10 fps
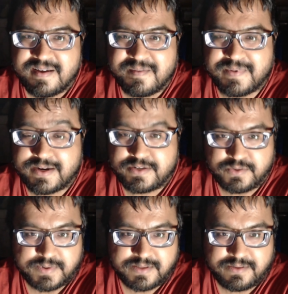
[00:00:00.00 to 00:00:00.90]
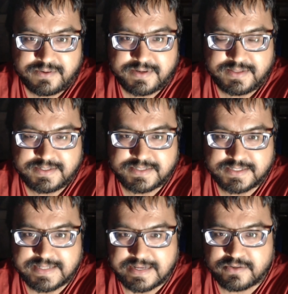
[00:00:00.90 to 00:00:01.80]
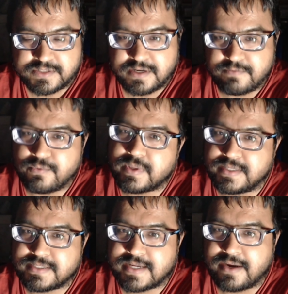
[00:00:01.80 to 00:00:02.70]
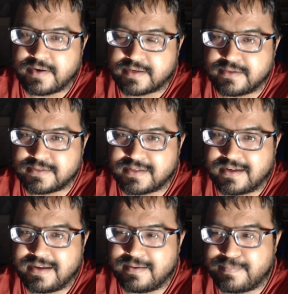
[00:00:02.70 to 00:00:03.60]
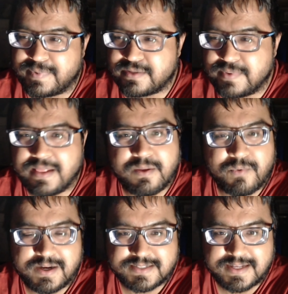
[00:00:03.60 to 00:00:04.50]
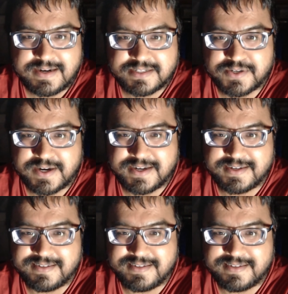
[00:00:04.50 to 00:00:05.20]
but I do want to learn at least the standard stuff with these characters. Between the ones that I tried,